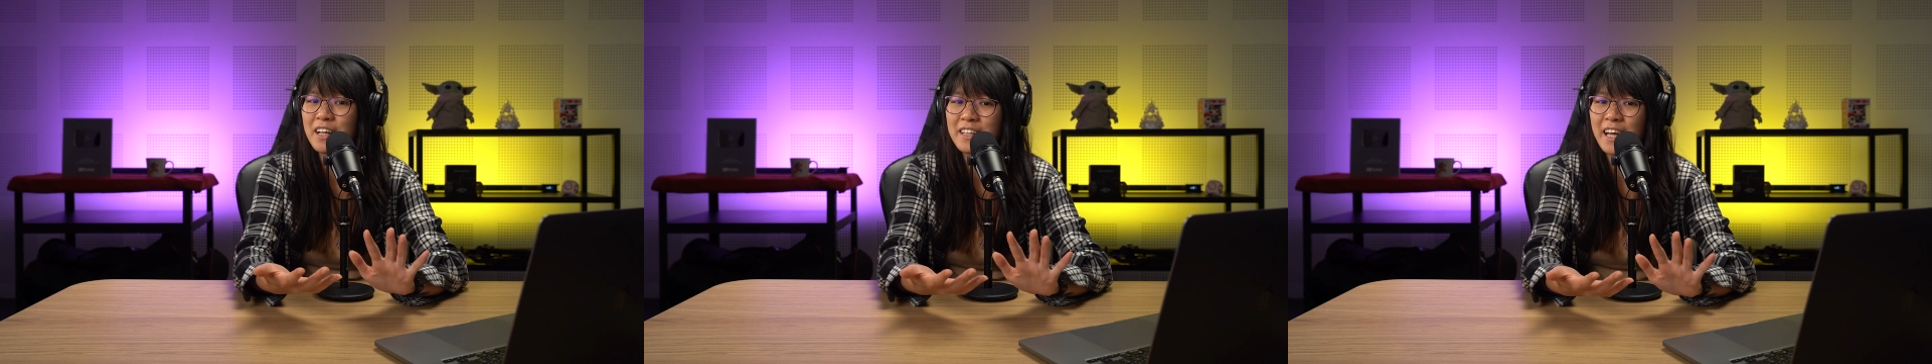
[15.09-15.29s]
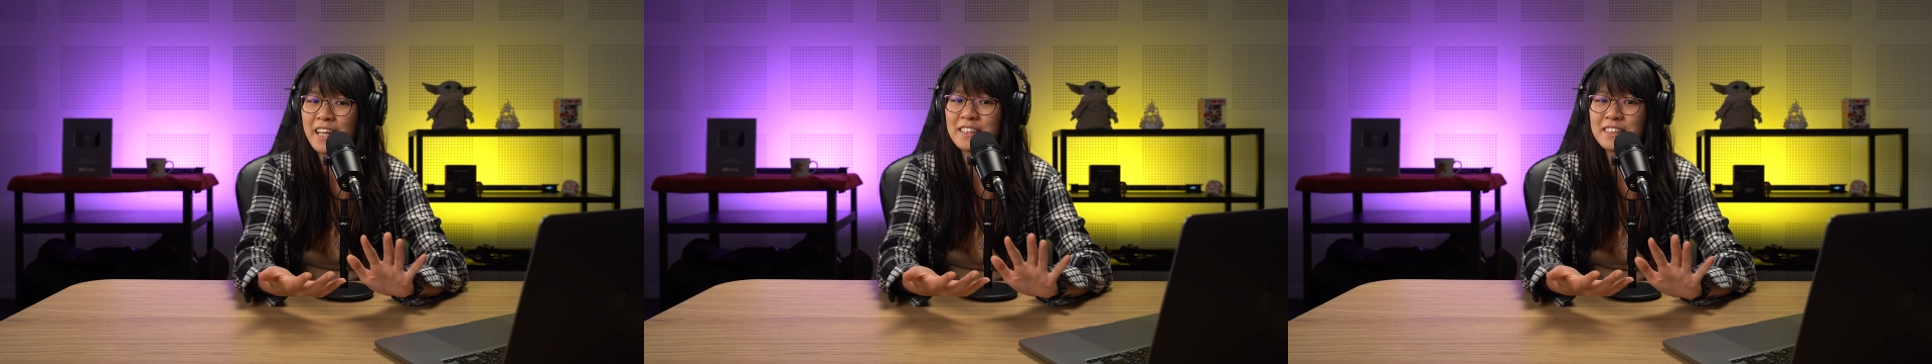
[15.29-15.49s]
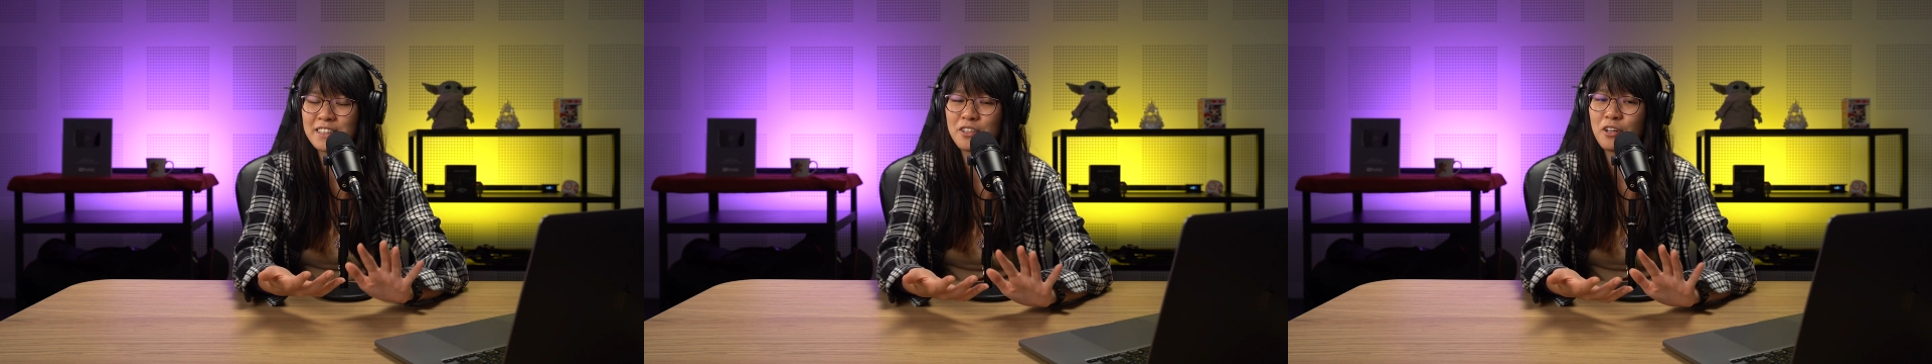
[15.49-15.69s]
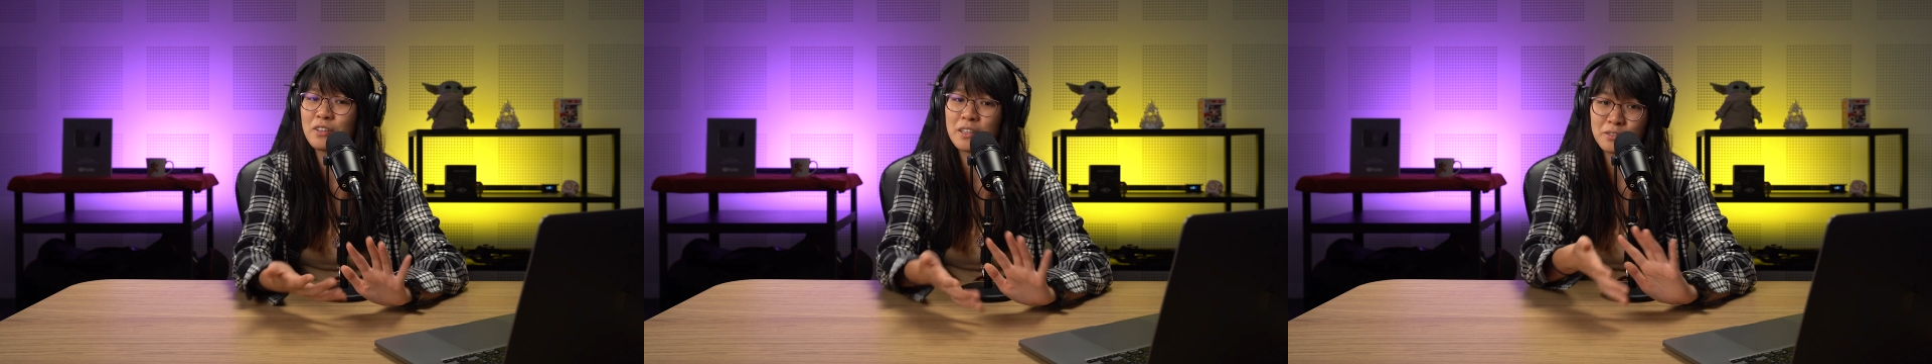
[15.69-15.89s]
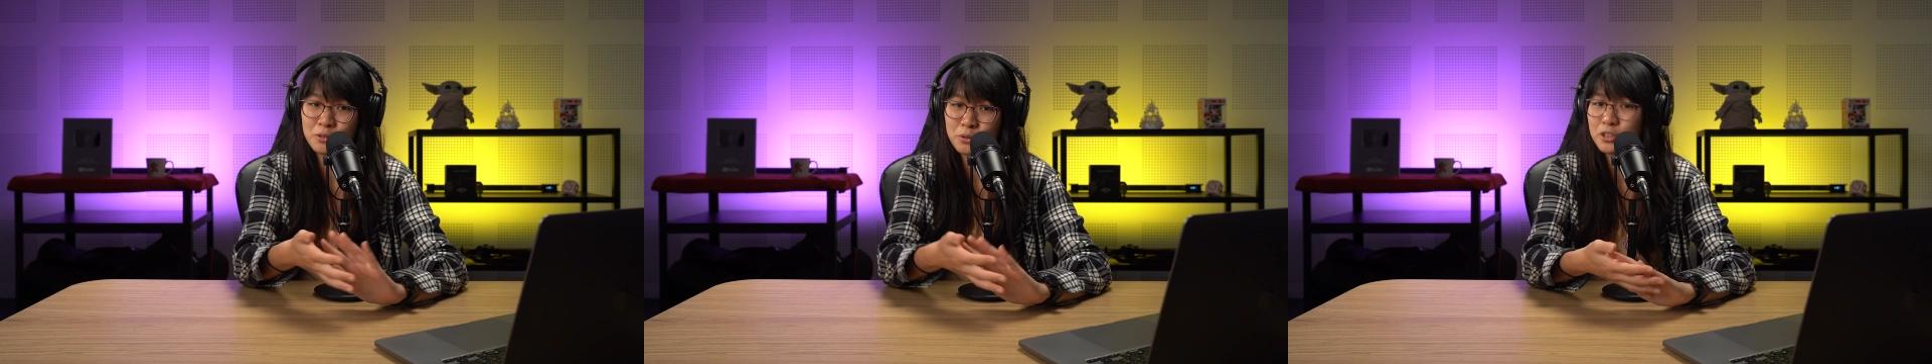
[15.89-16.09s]
unanswered
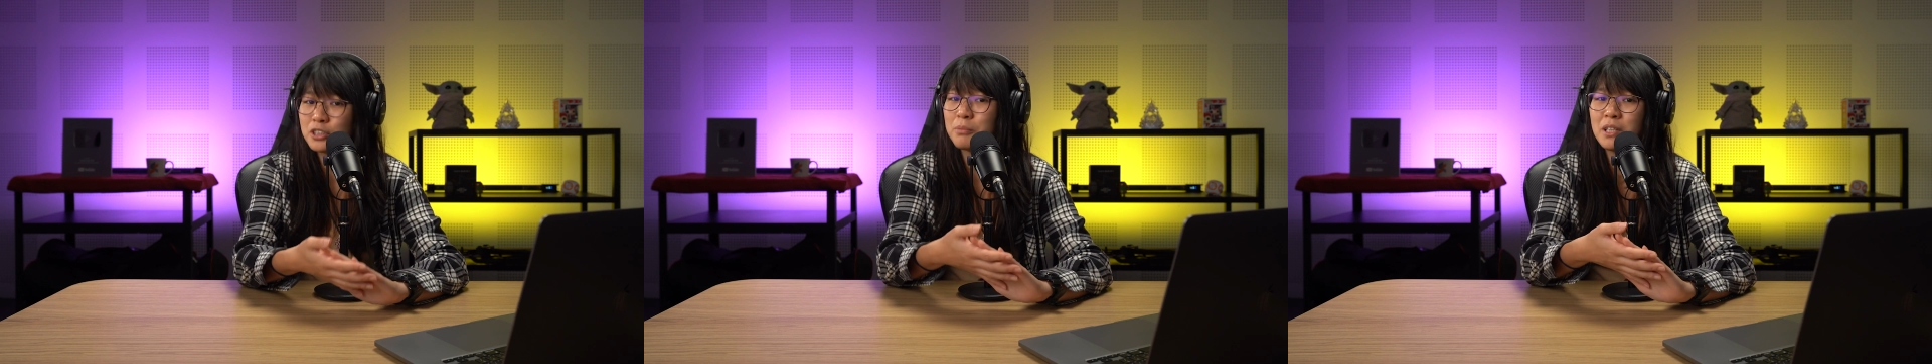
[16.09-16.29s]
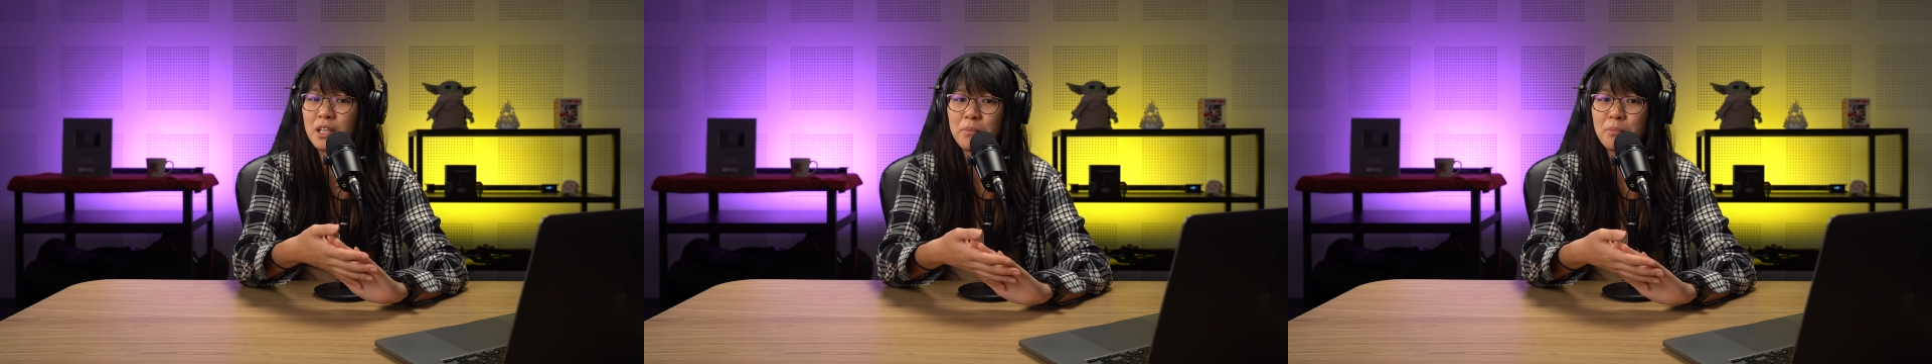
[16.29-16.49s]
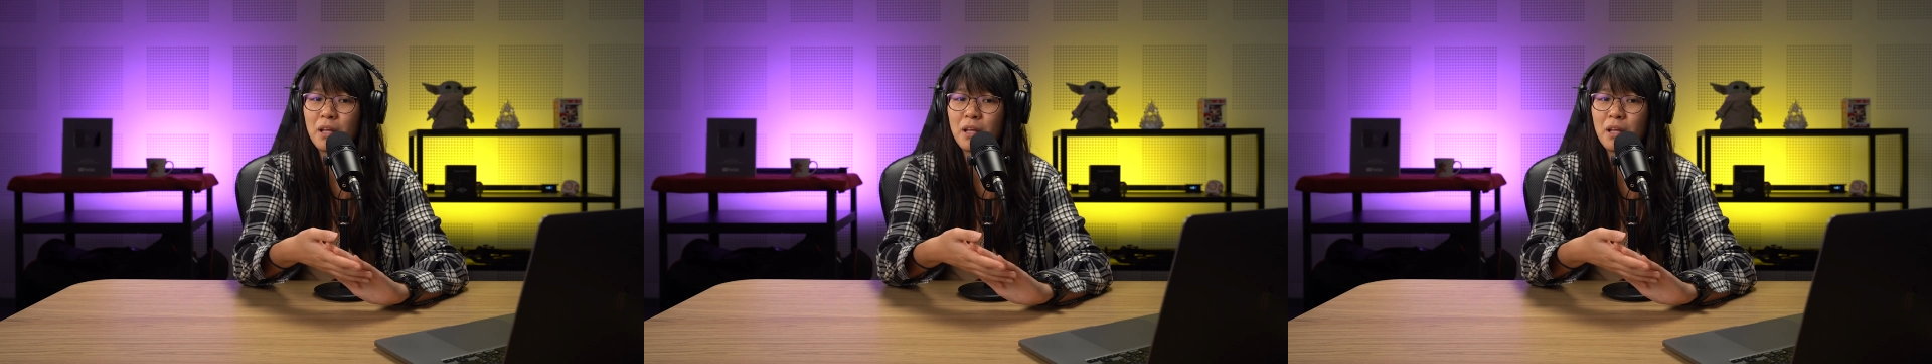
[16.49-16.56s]
on our social media